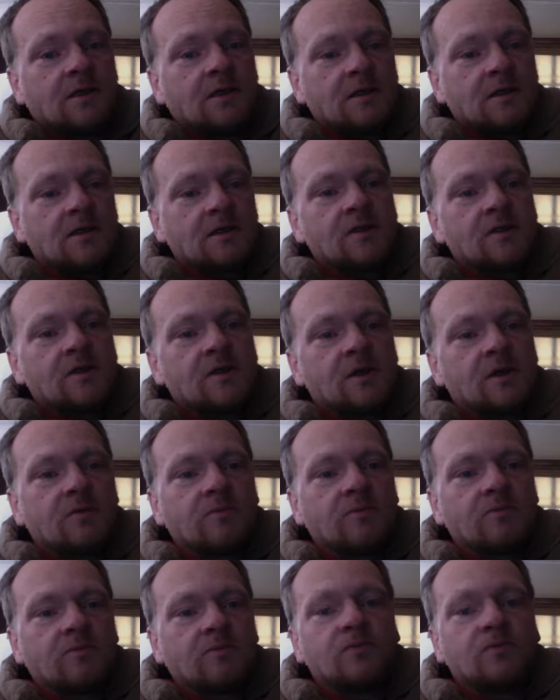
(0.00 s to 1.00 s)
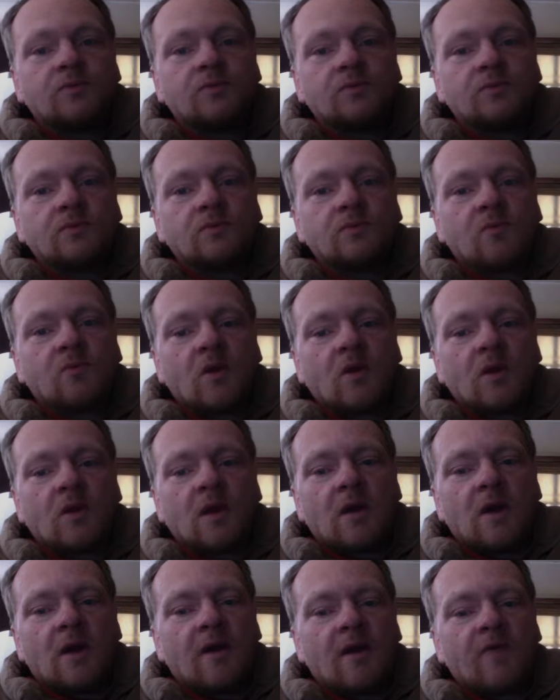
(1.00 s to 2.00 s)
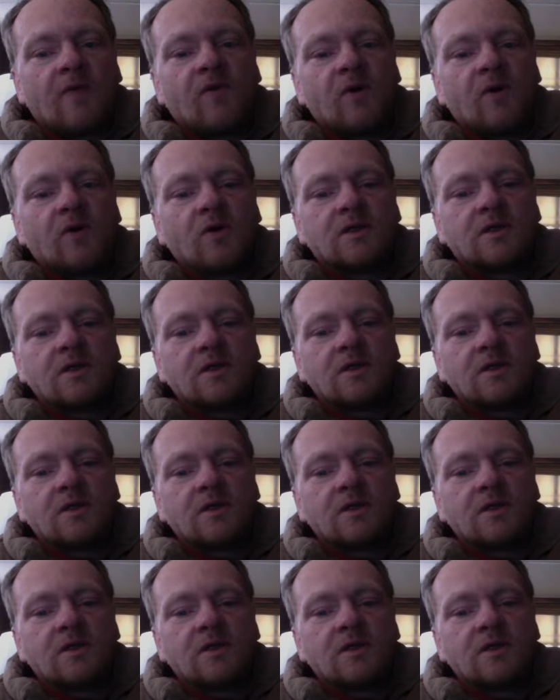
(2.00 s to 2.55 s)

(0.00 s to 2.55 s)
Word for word: So, all right, folks.